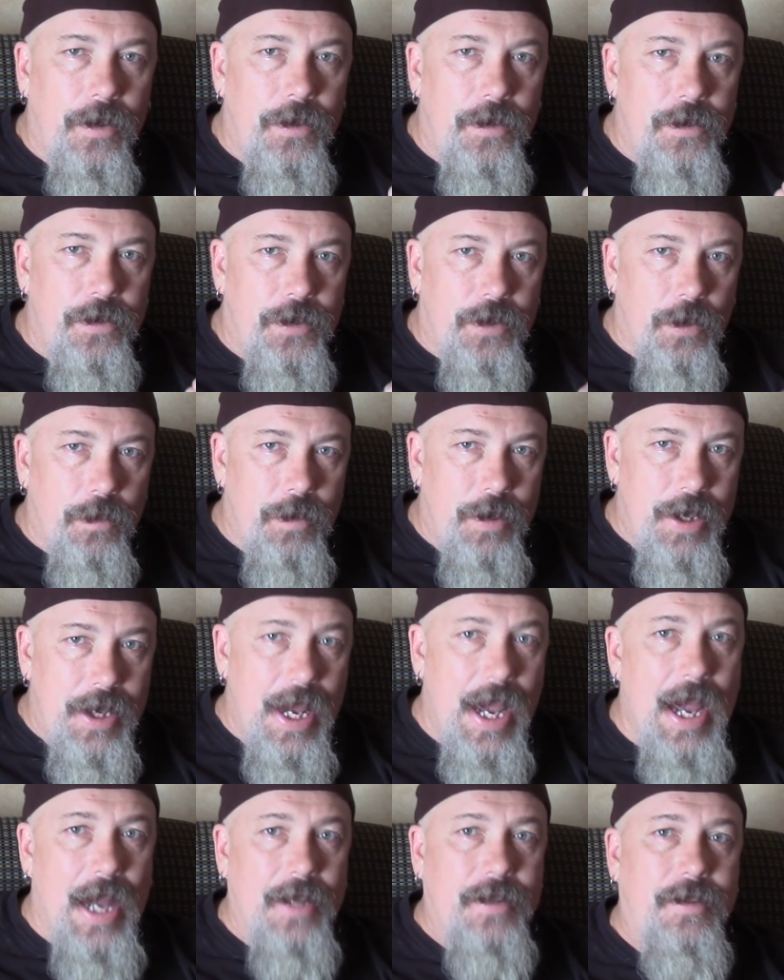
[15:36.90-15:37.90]
So
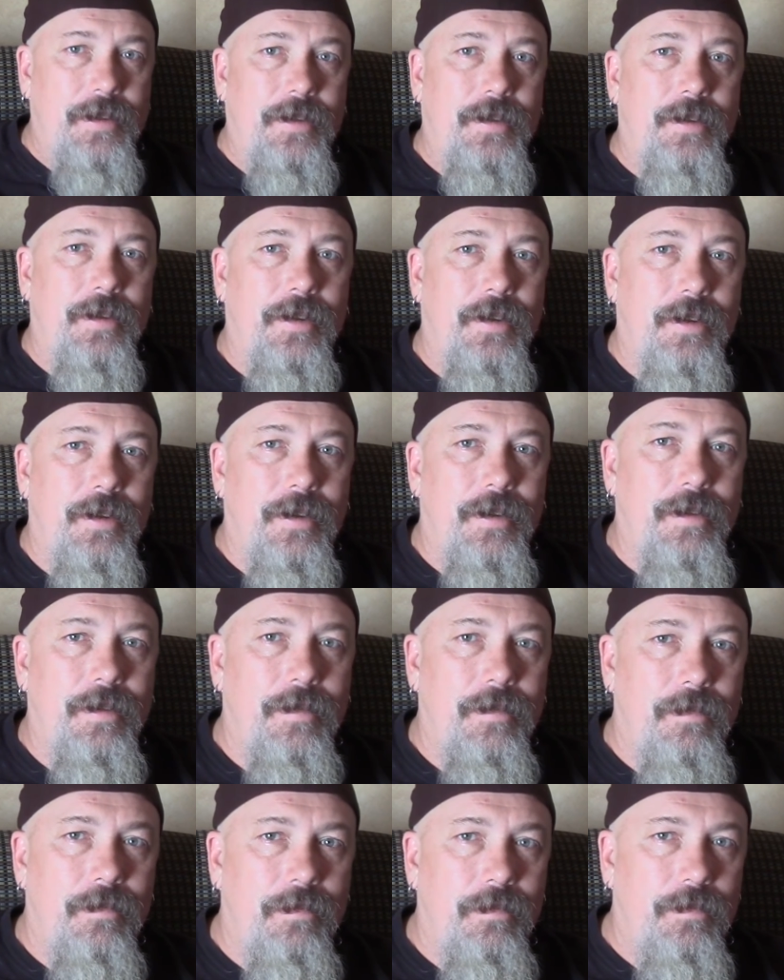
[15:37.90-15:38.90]
yes,
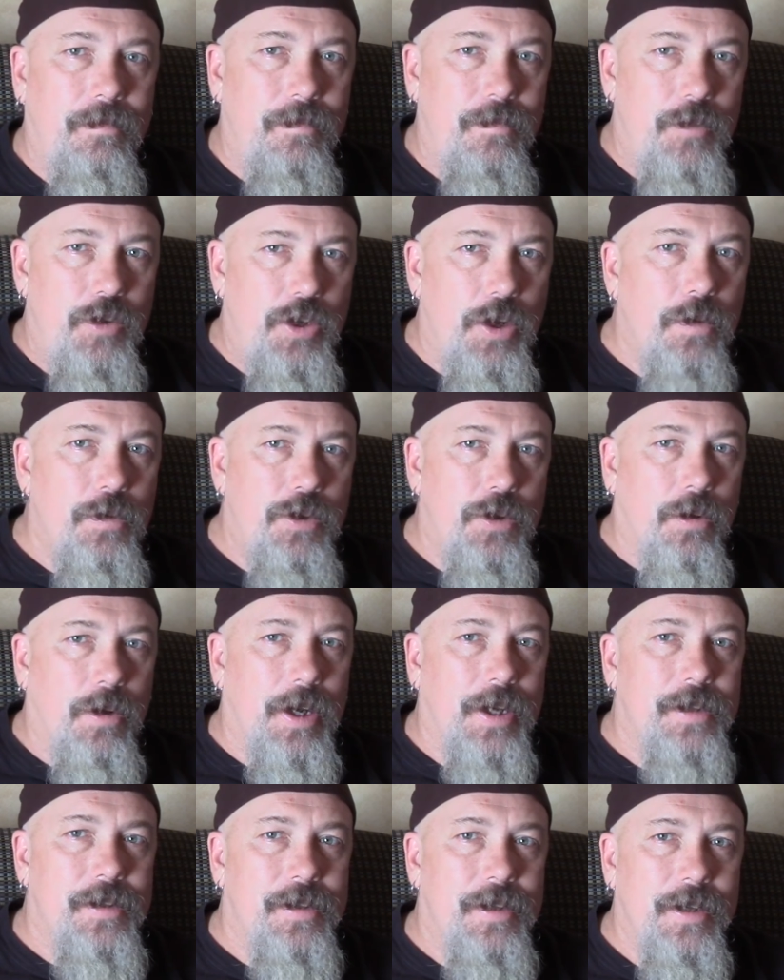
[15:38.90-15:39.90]
Joe
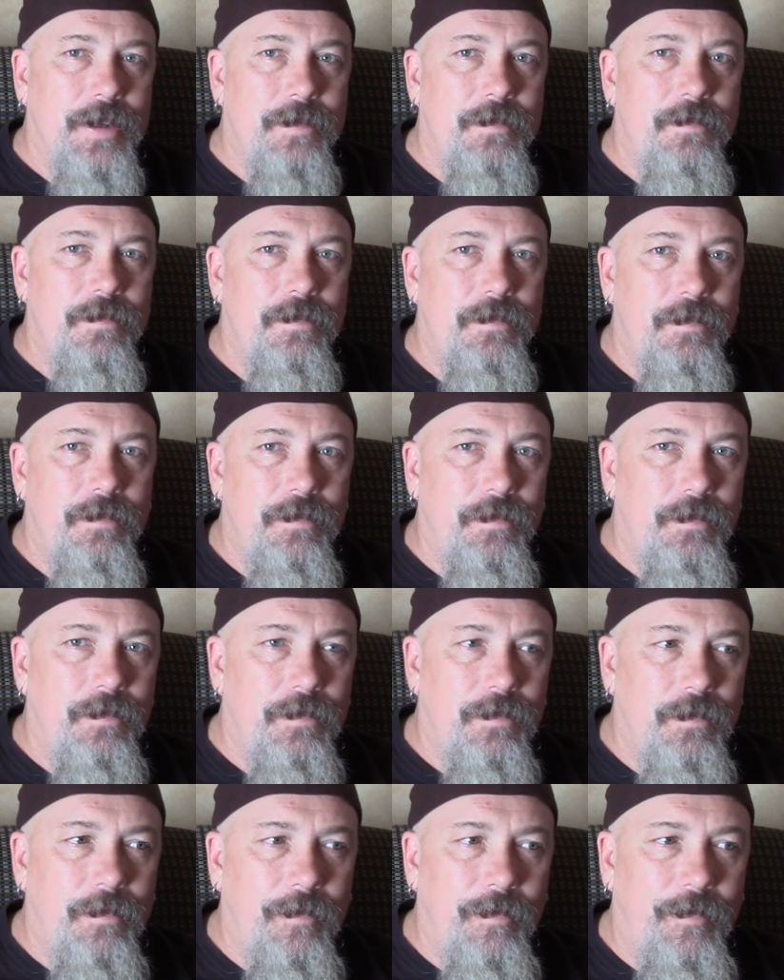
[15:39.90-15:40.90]
Jorgensen
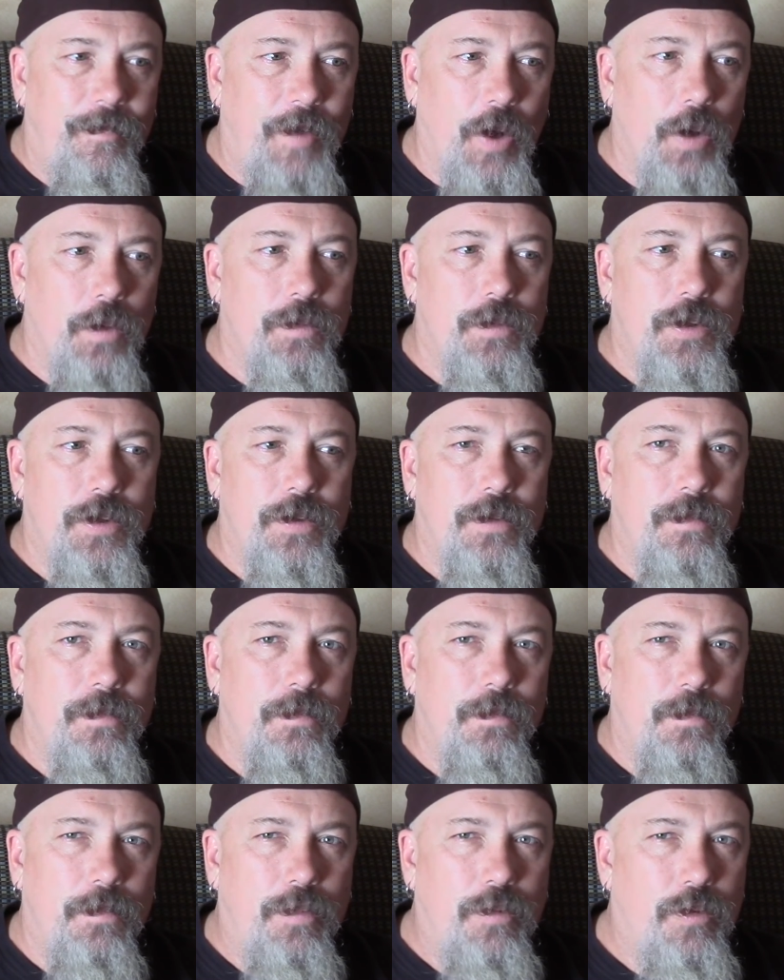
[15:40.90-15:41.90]
votes
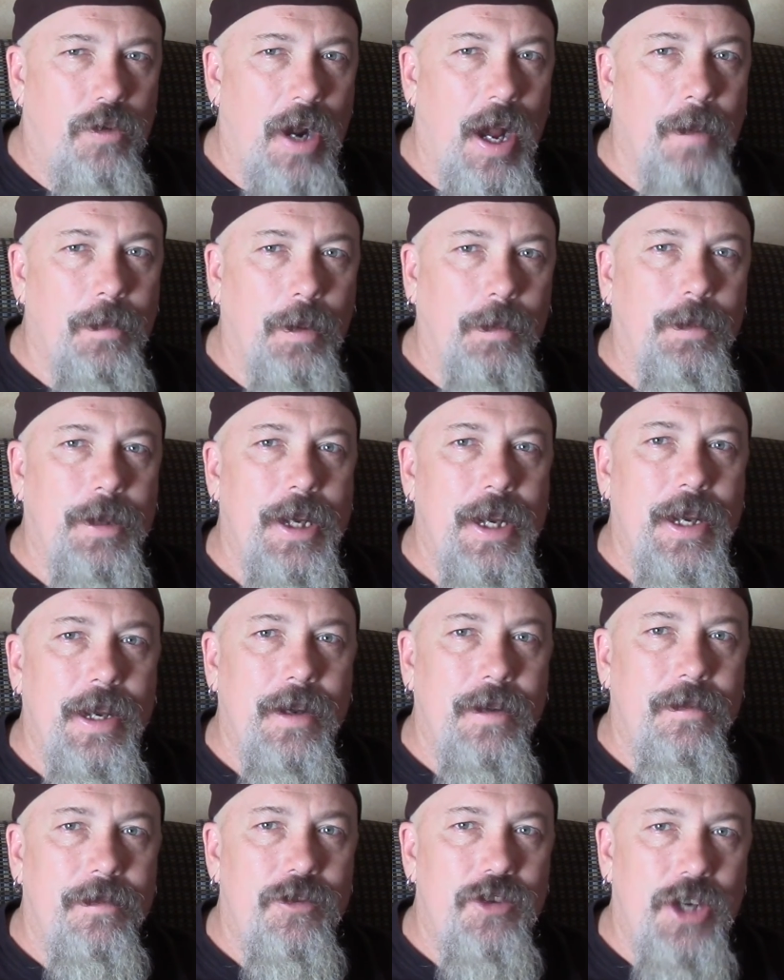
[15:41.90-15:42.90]

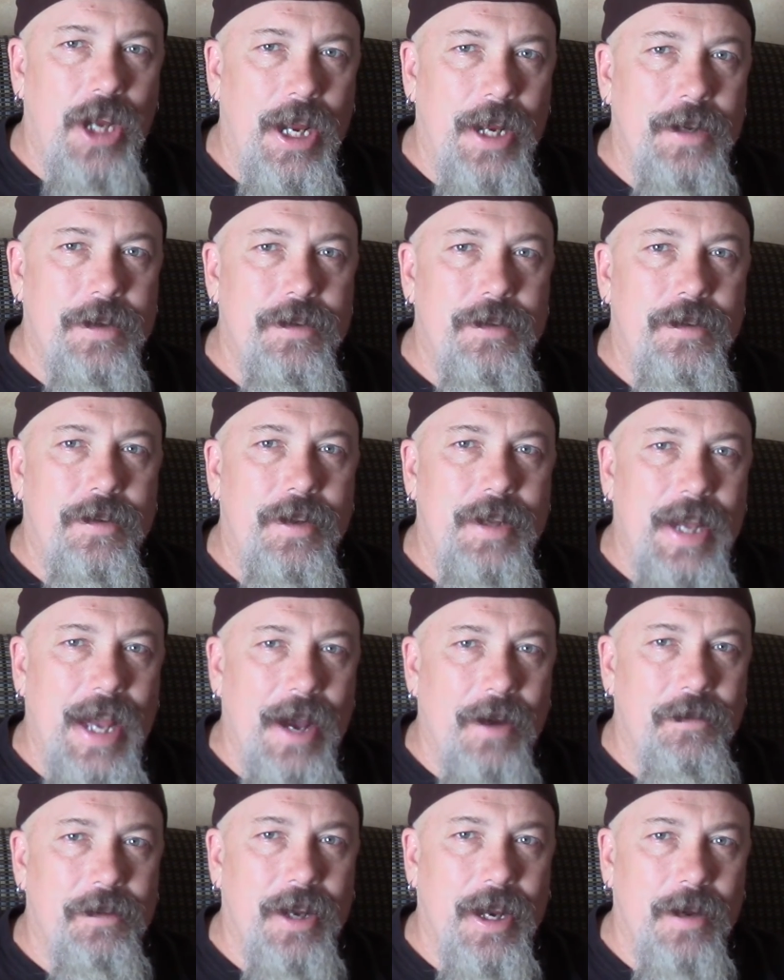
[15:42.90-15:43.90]
probably changed the
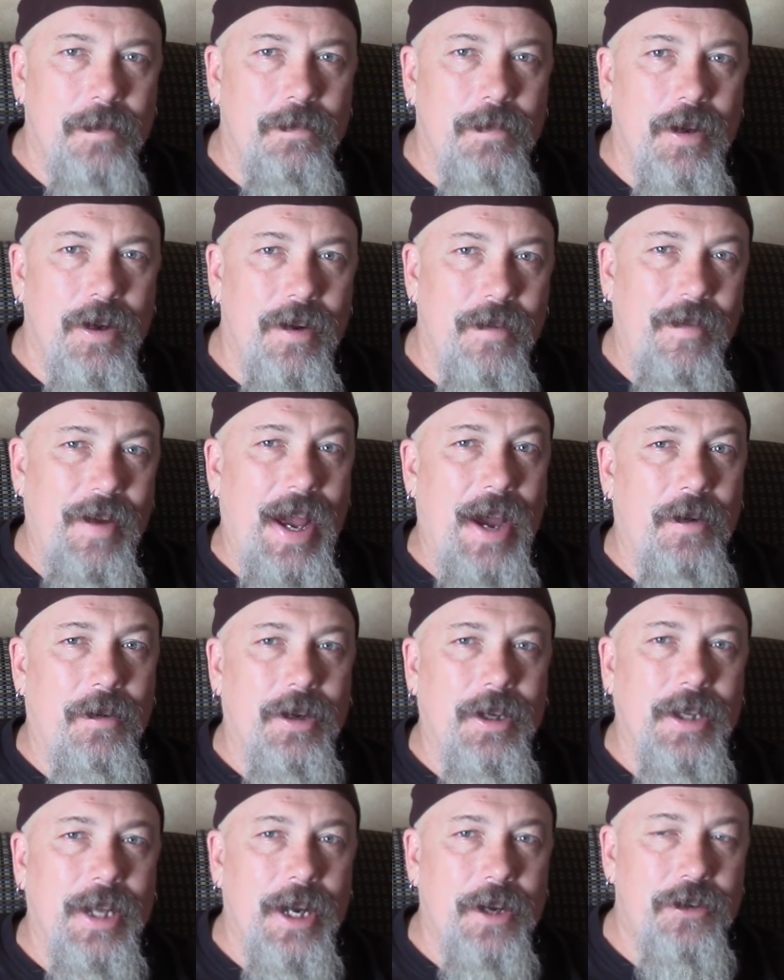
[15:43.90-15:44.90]
outcome of
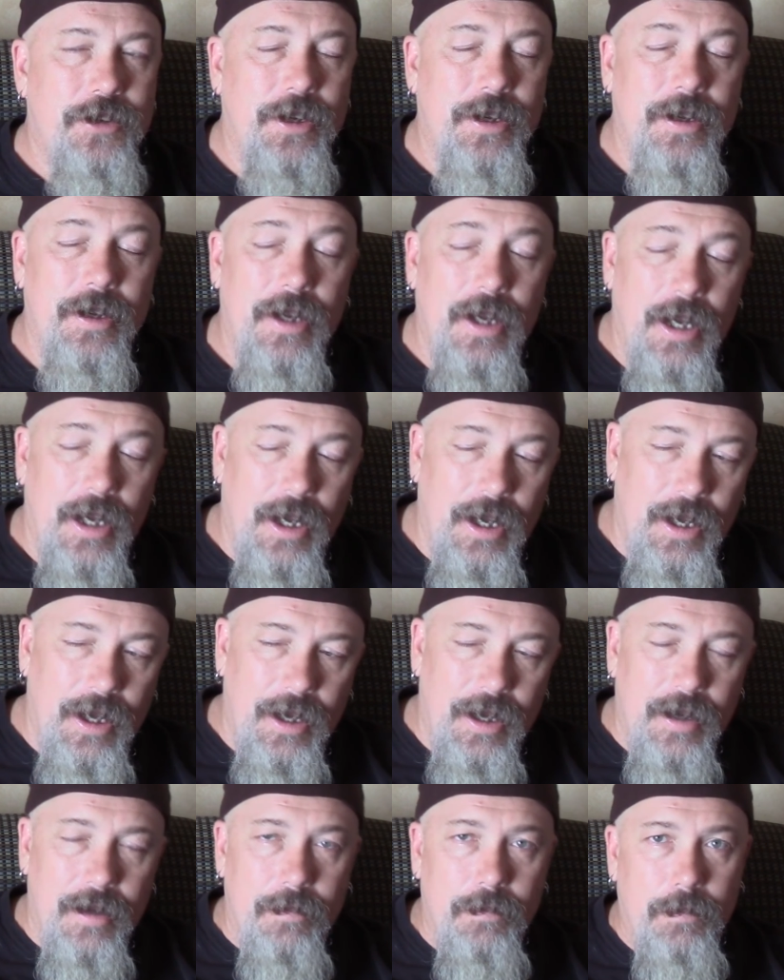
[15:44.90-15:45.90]
our election,
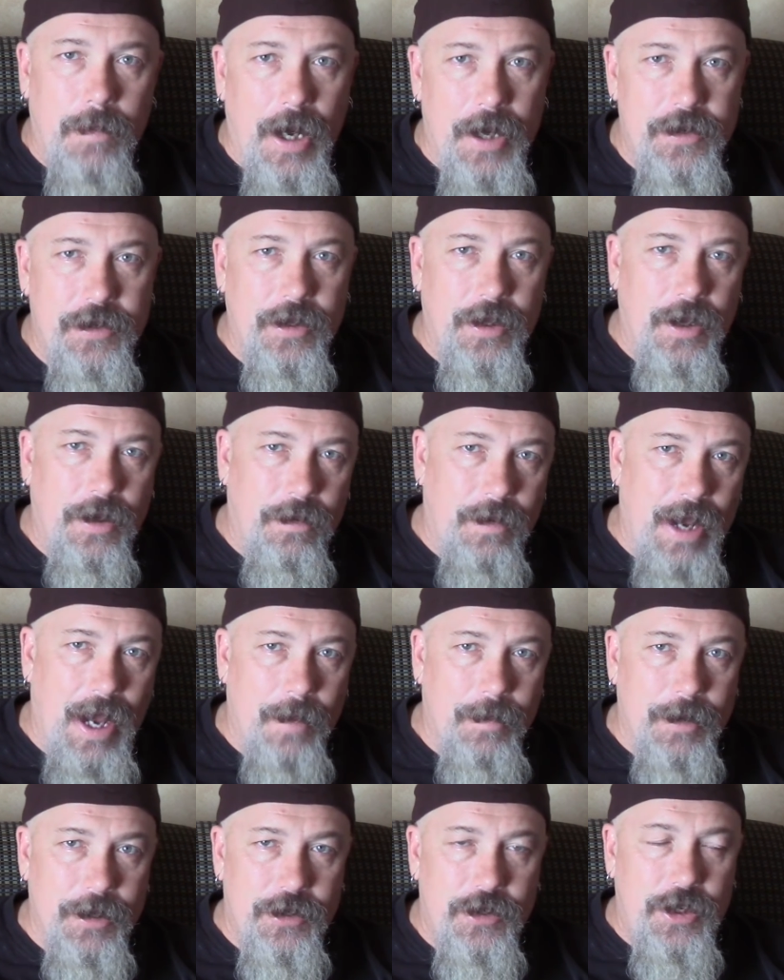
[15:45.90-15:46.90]
modulo
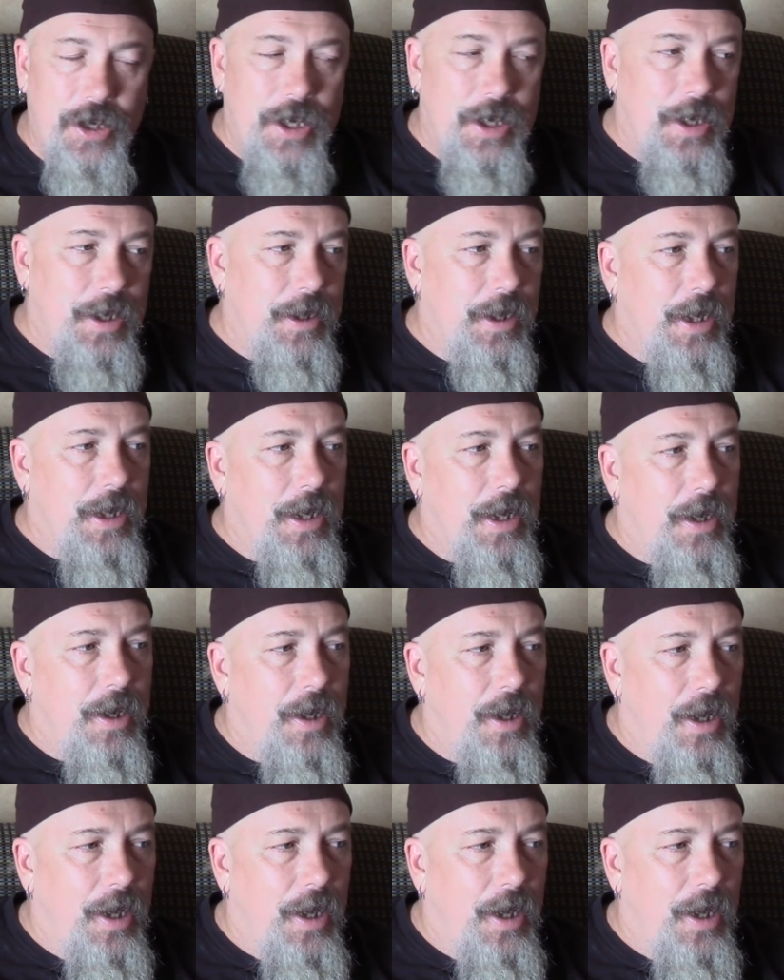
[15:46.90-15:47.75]
how much cheating they did.